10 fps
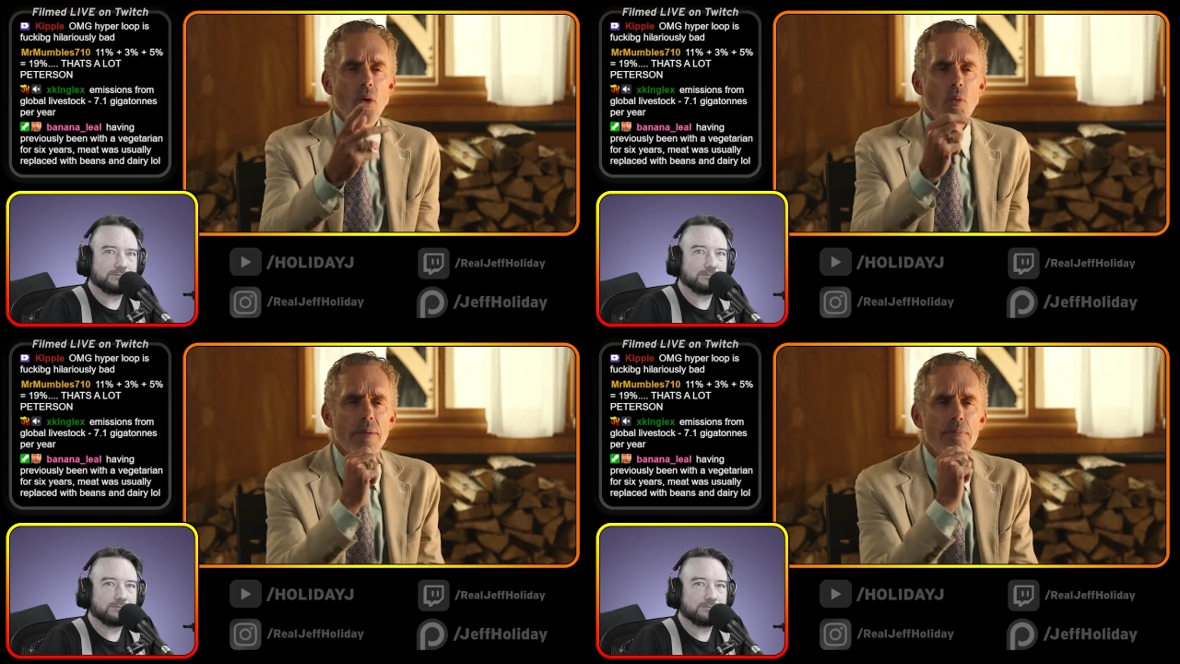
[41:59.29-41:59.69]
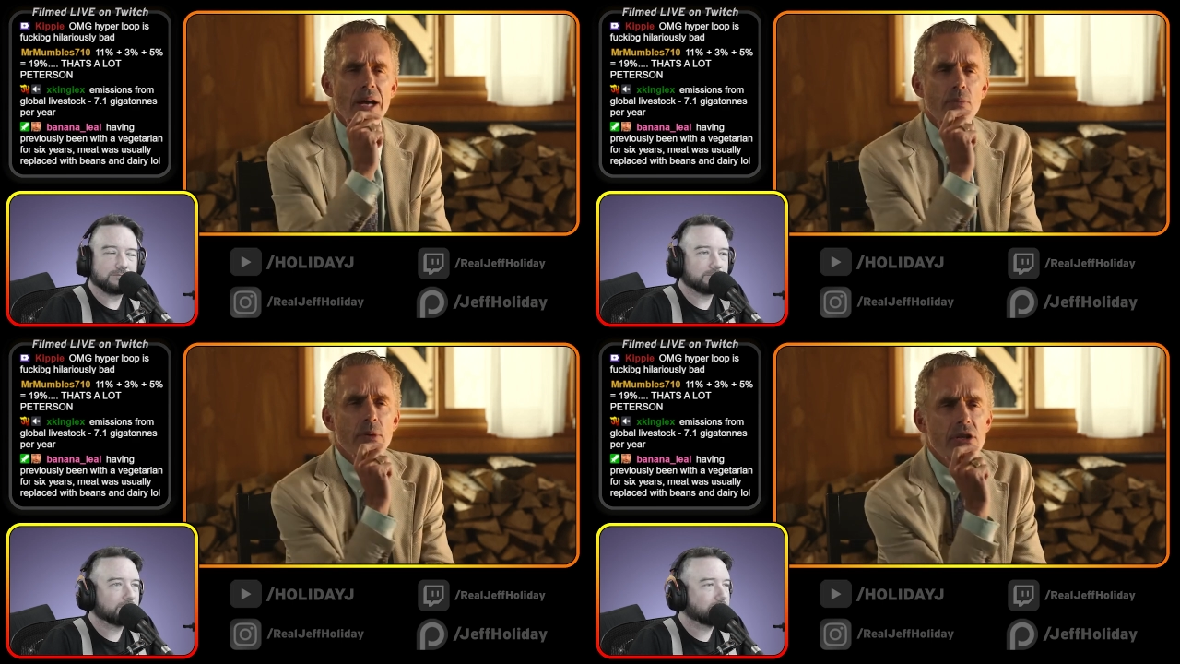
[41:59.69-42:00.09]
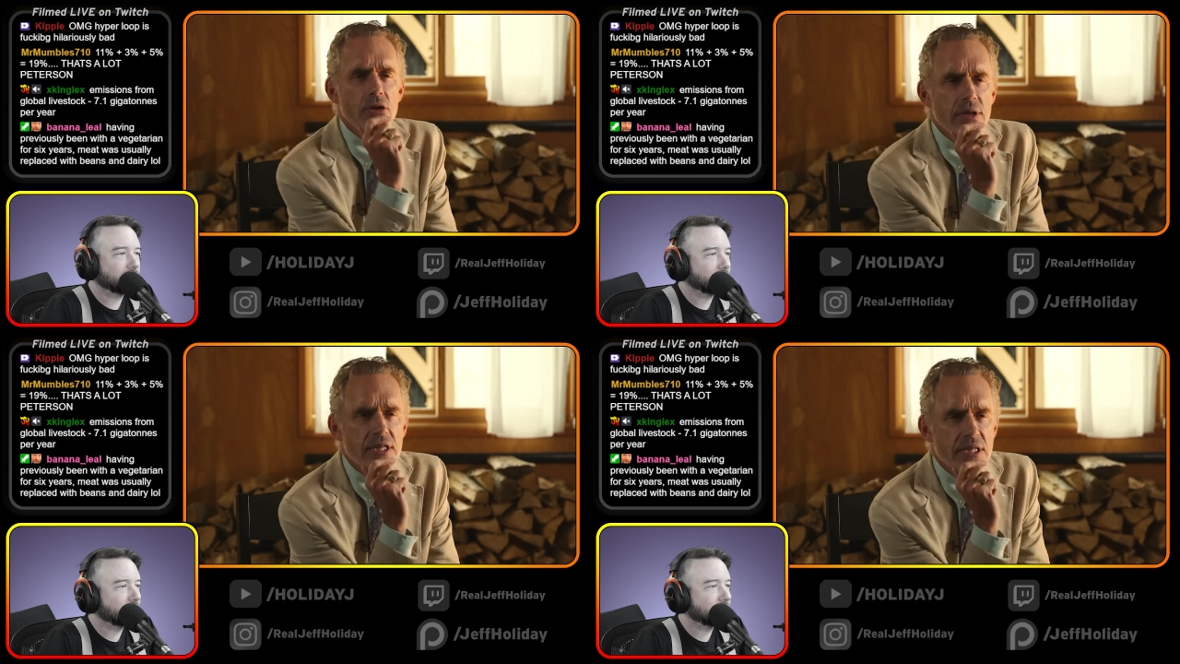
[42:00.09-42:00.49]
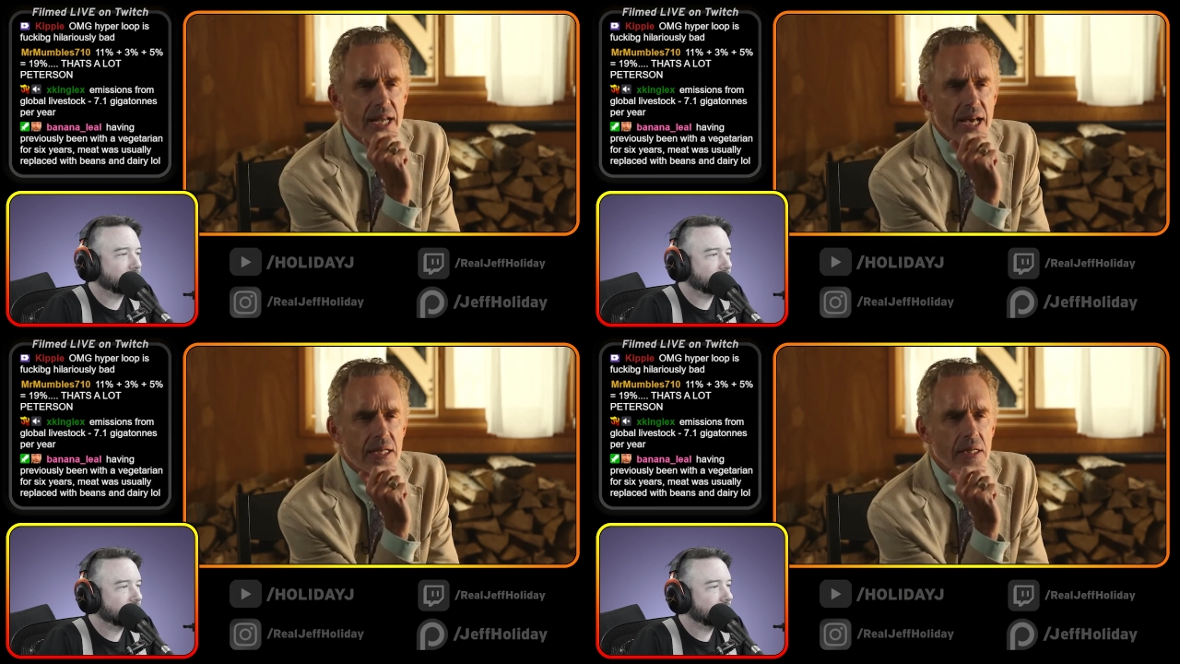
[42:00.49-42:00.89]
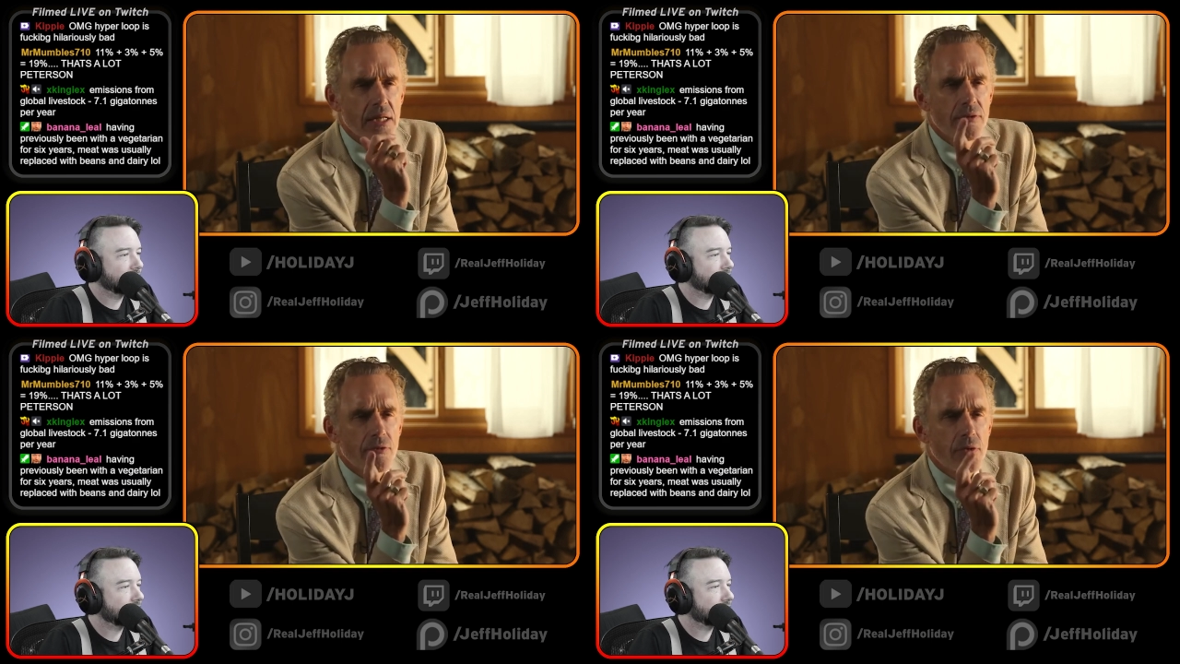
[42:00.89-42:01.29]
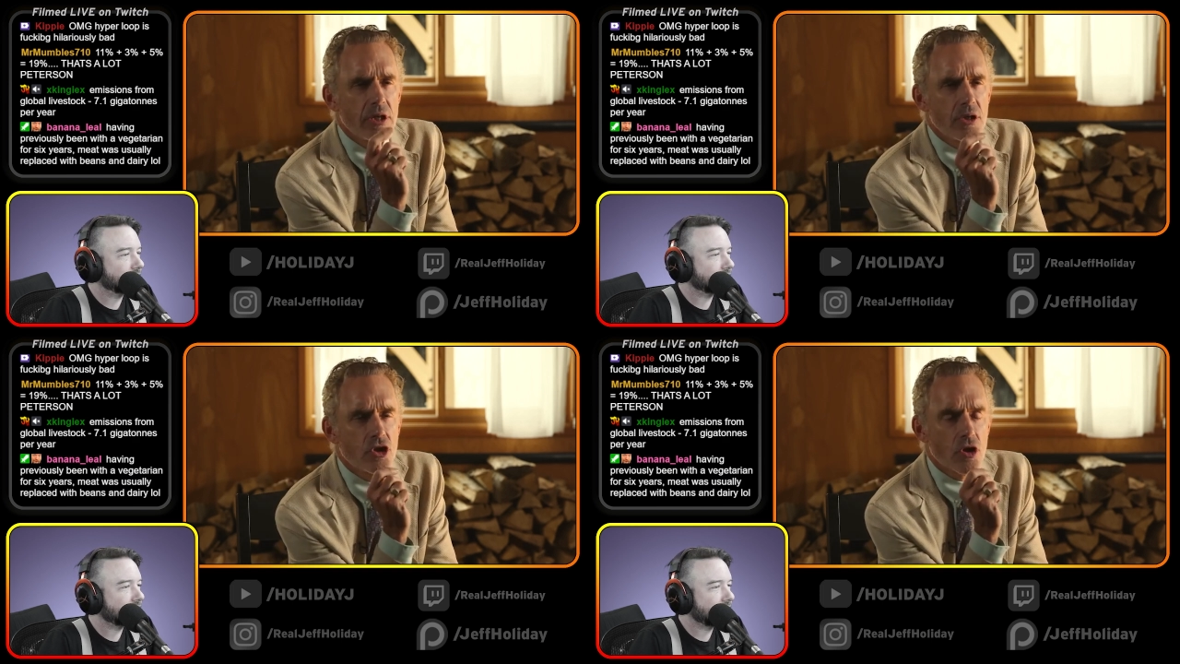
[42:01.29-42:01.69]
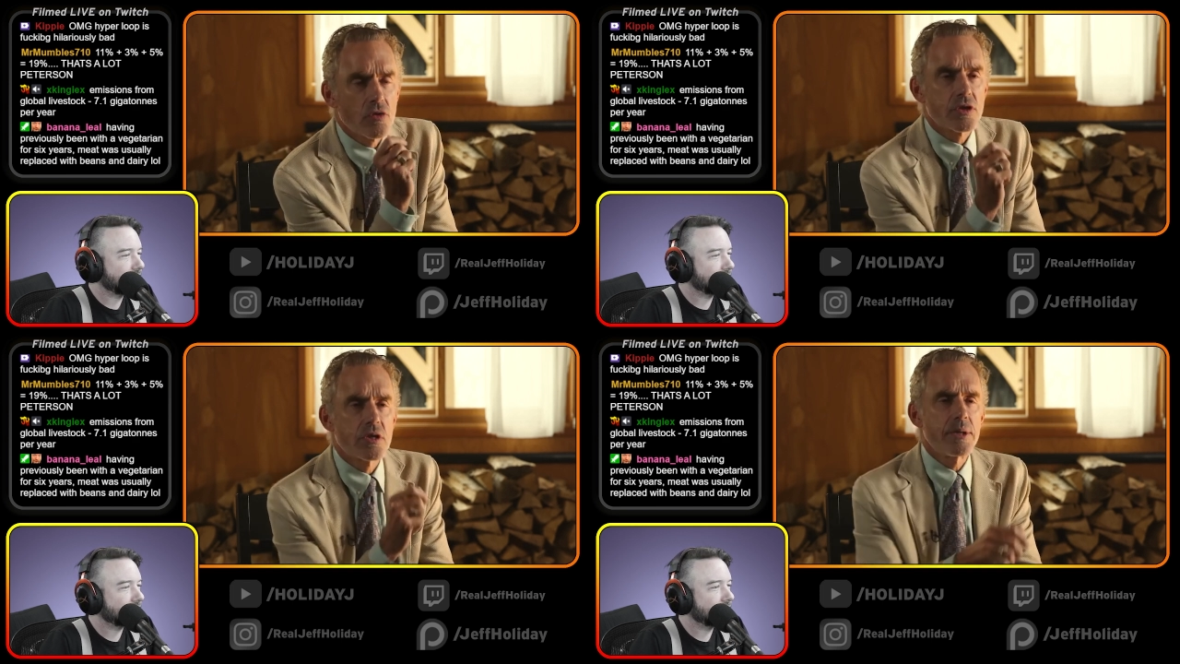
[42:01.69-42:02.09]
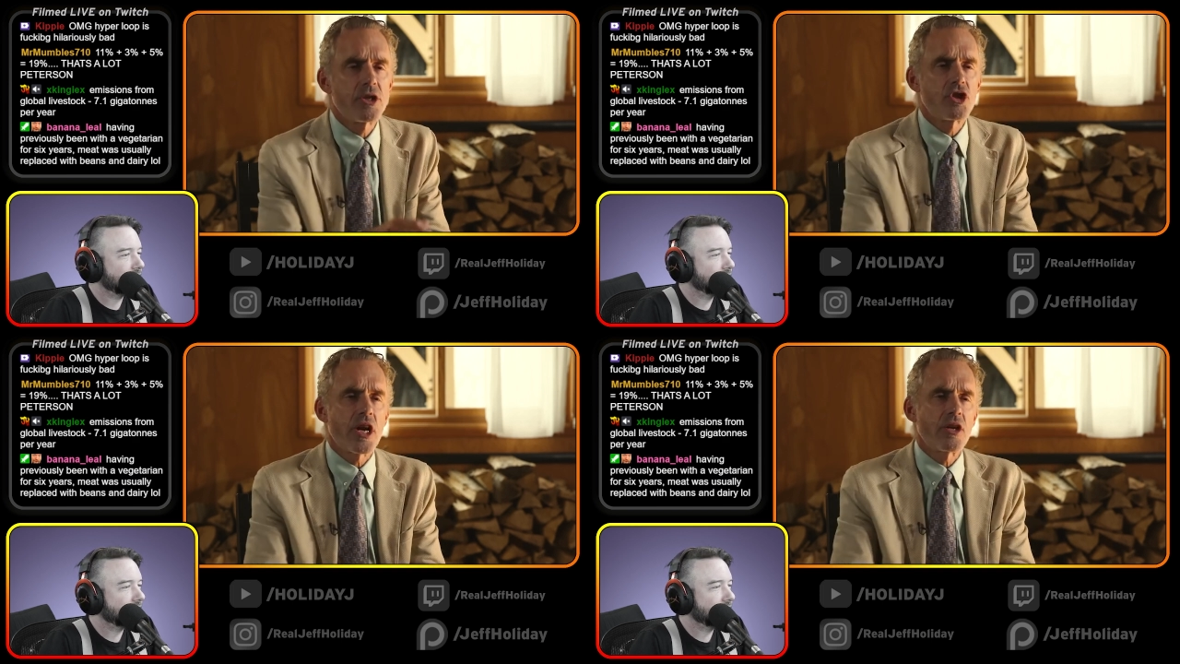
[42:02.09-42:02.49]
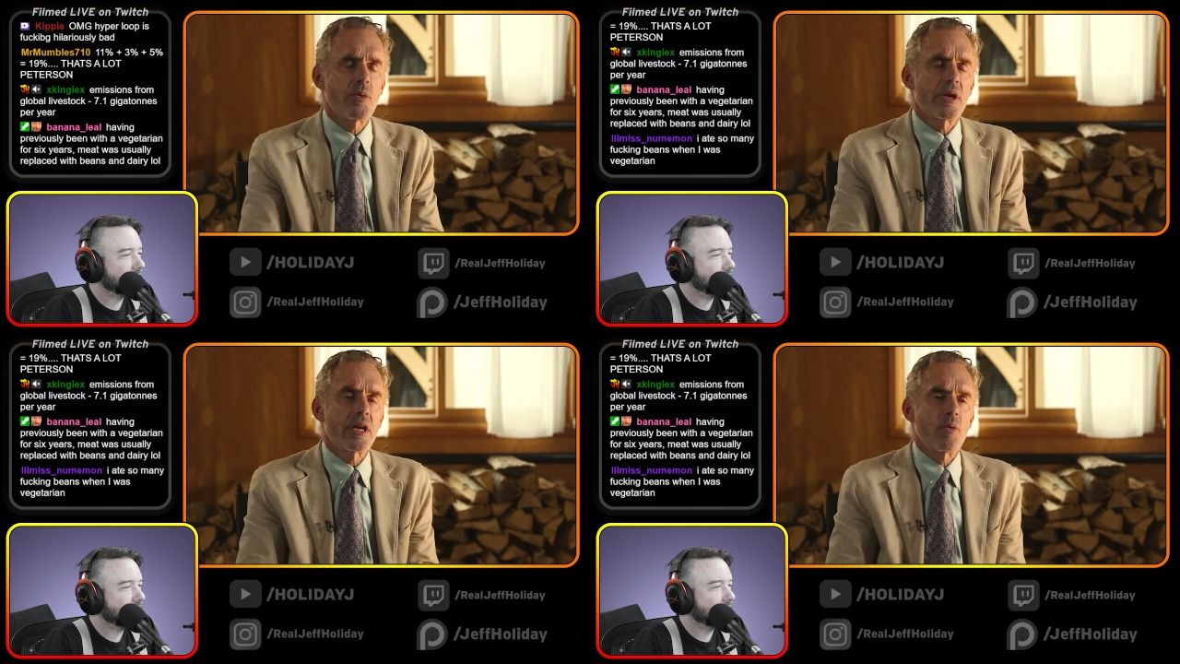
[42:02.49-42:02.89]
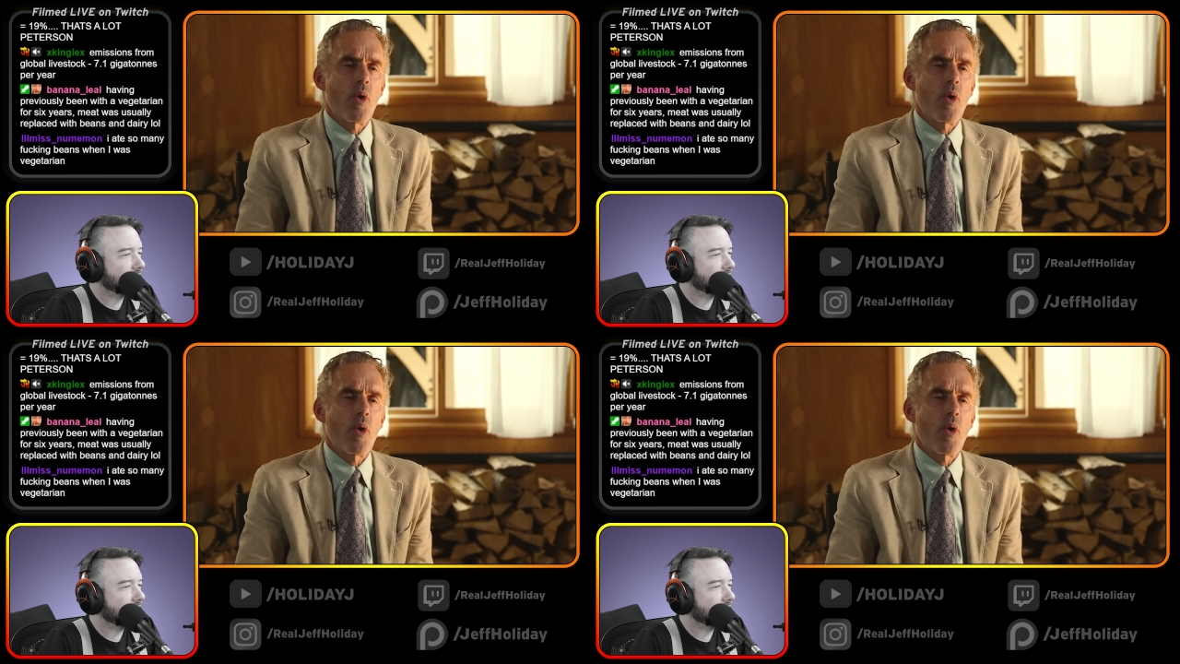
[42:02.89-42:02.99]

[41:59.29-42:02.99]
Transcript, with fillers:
Speaker 1: What might we do instead if we chose to be genuinely